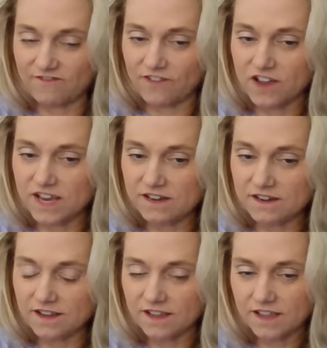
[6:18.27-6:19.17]

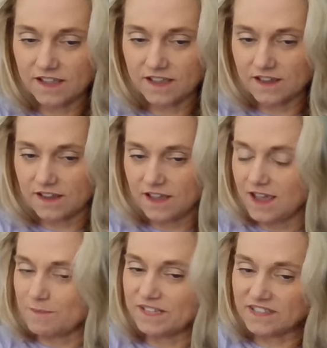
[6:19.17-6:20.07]
fun,
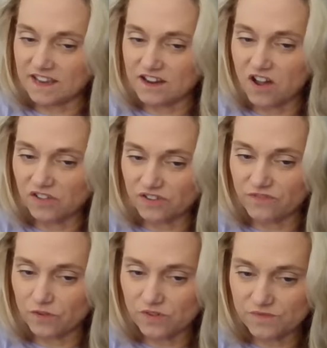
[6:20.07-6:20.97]
I'm going to say
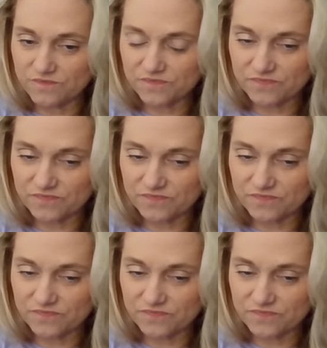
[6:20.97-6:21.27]
colorful,